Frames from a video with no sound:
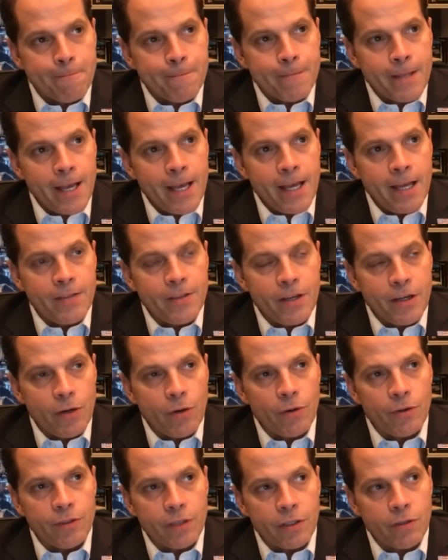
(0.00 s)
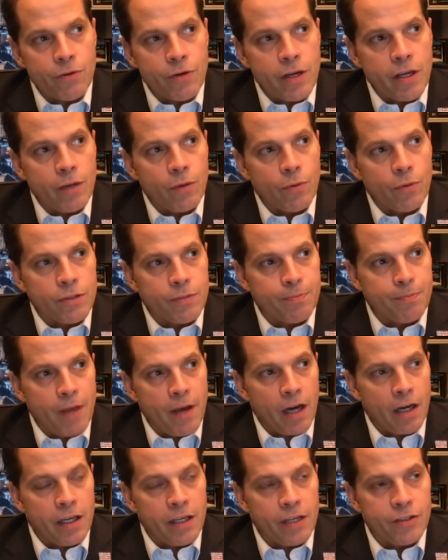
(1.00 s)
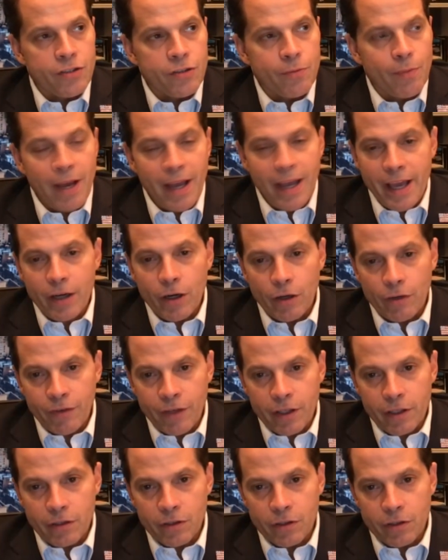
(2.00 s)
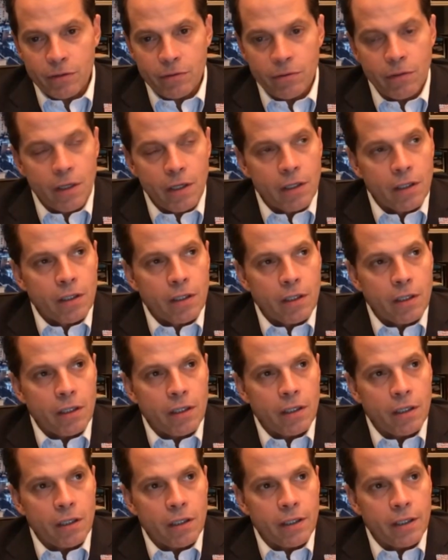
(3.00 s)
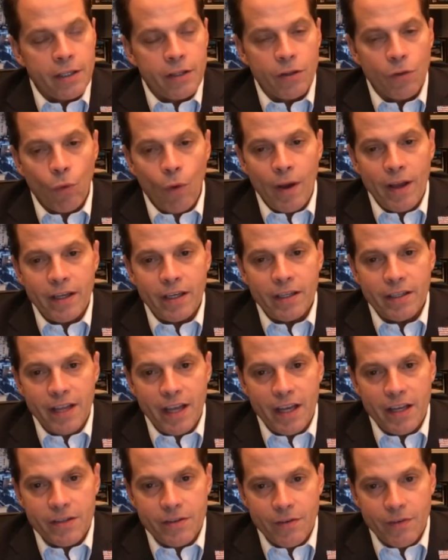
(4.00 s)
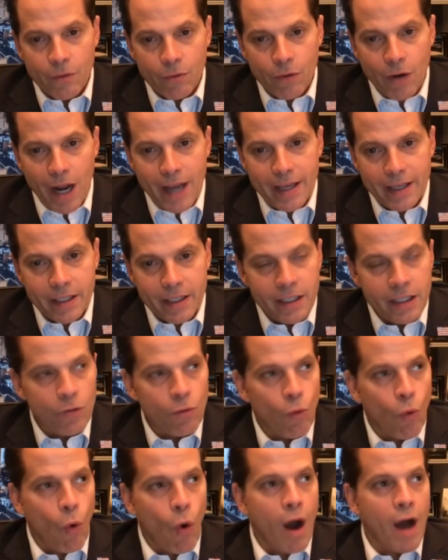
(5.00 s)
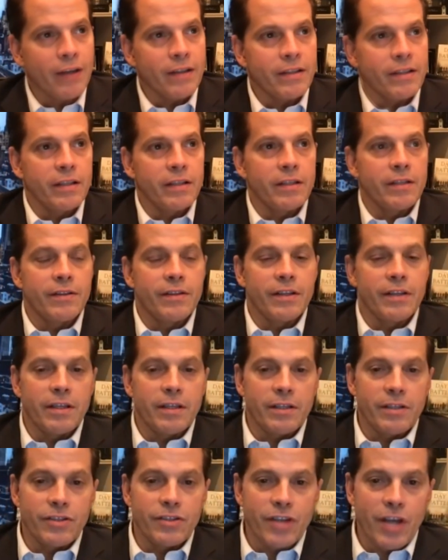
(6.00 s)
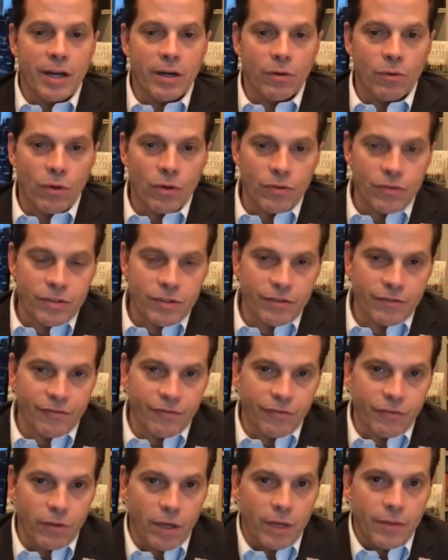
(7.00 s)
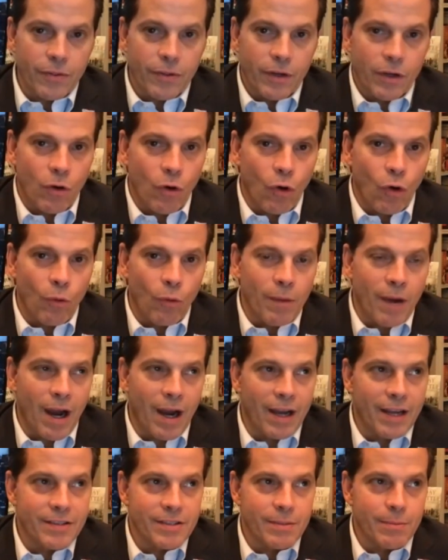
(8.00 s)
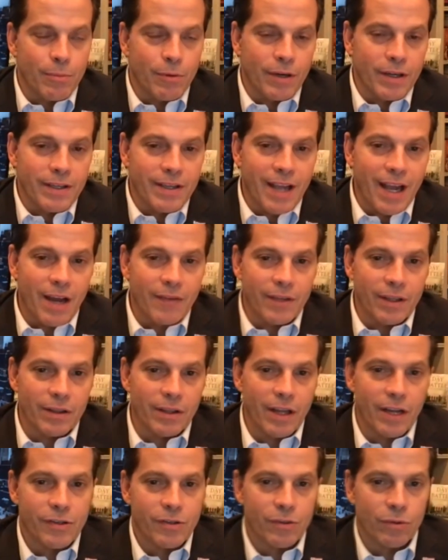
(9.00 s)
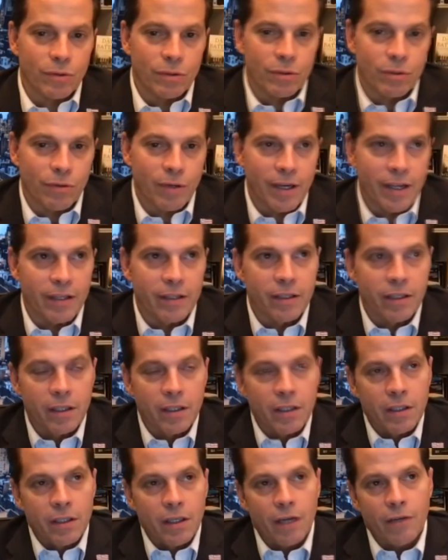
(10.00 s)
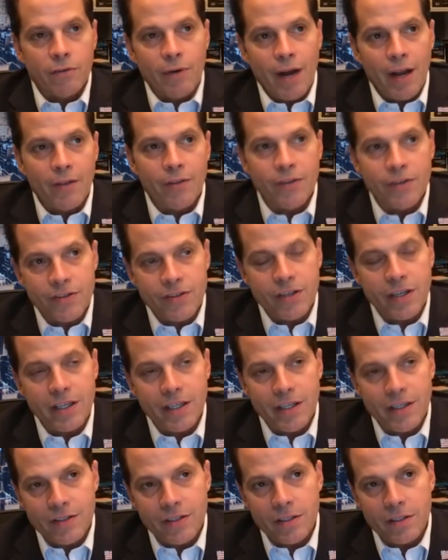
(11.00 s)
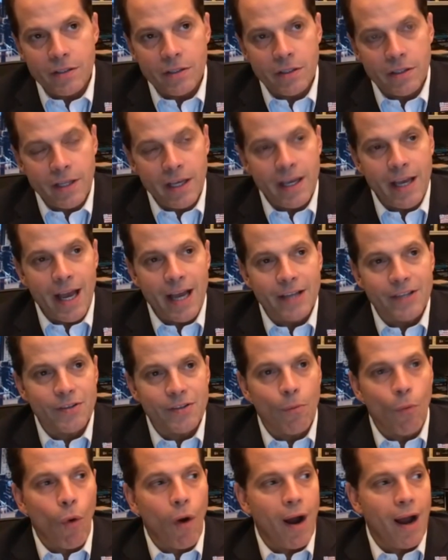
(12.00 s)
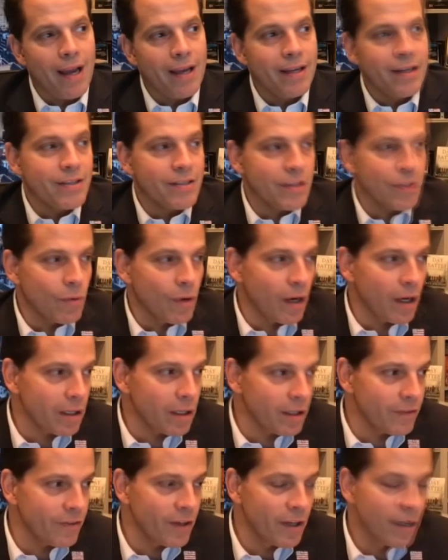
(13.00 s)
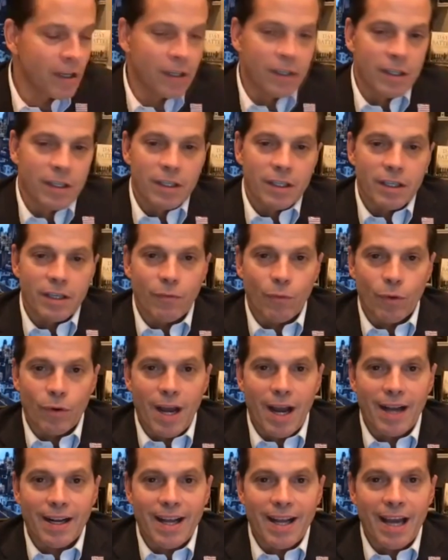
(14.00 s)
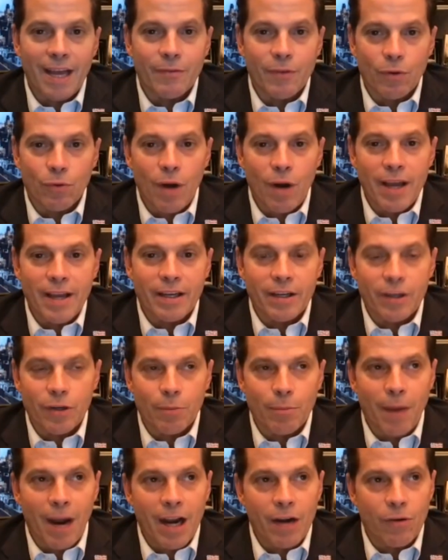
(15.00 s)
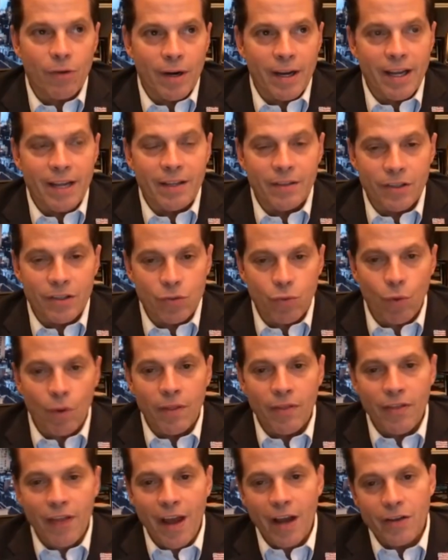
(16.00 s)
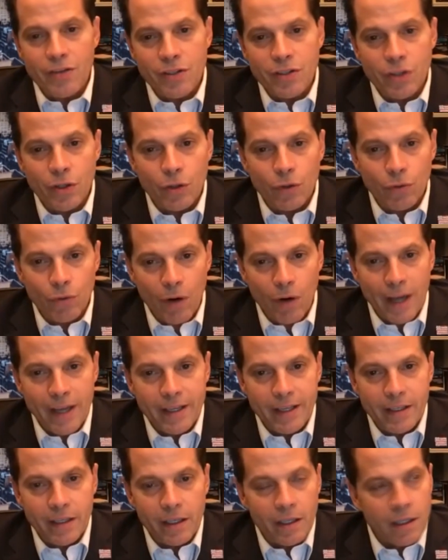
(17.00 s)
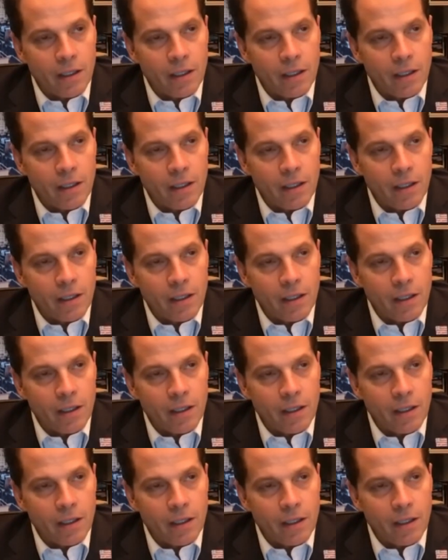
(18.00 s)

And the Nero Decree was issued by Adolf Hitler in the waning days of the Reich. And he wanted the generals to flood the coal mines and bring down the electrical grid around the cities. And they asked him why. And he said, well, if we're not going to have the Reich under my reign, this 1,000-year Reich,